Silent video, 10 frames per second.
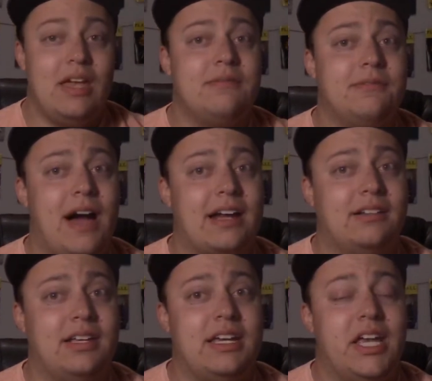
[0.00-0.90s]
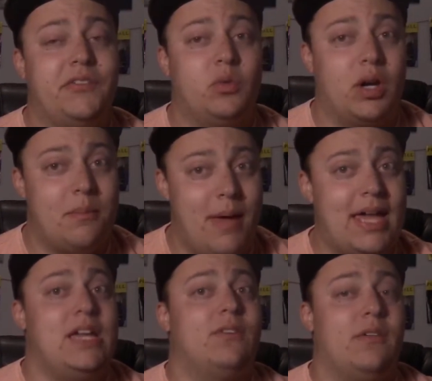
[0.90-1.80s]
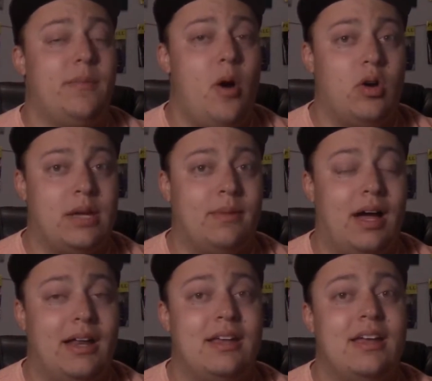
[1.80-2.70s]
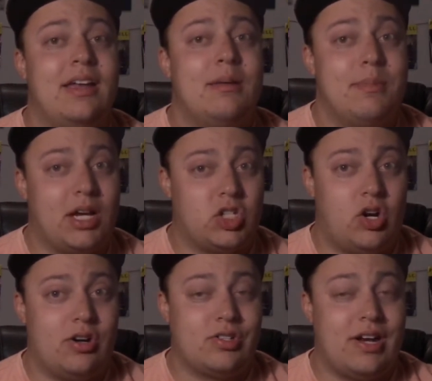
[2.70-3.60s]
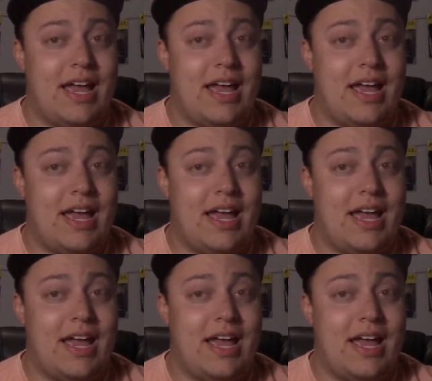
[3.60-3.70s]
And finally, if you want to Mega Evolve a Pokemon, Mega Charizard